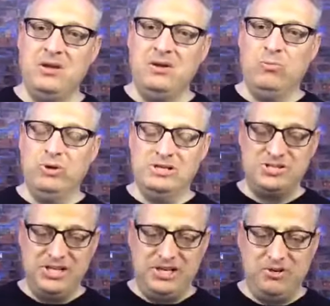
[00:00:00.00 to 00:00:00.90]
When
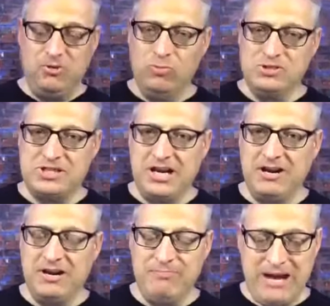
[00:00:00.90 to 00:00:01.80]
Ezekiel was
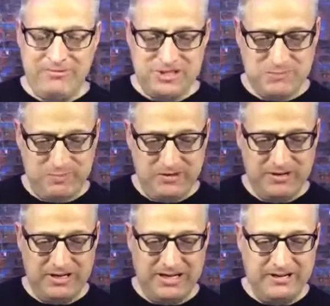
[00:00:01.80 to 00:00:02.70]
carried by the
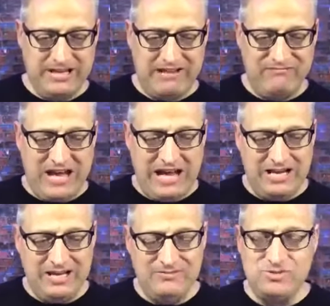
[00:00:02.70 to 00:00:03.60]
Spirit into that
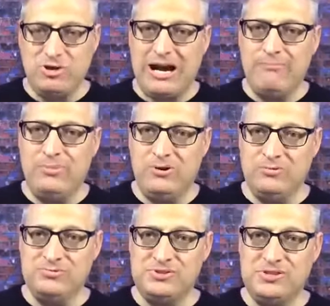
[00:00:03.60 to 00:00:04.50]
valley of dry
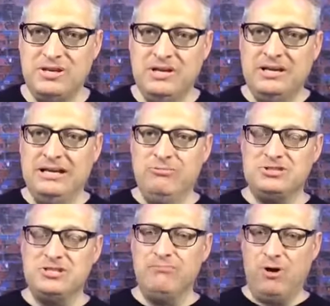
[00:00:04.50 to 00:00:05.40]
bones, it
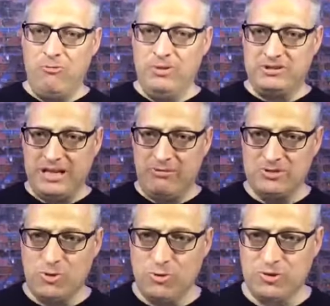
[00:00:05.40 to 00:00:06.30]
was a moment that
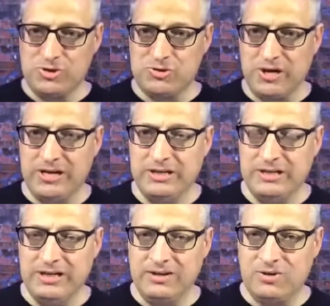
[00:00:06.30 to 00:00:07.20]
was
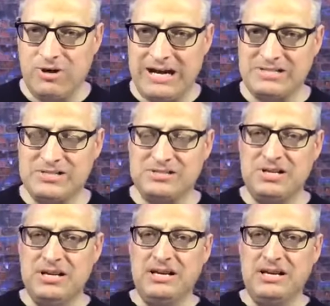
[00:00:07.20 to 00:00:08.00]
orchestrated in crisis.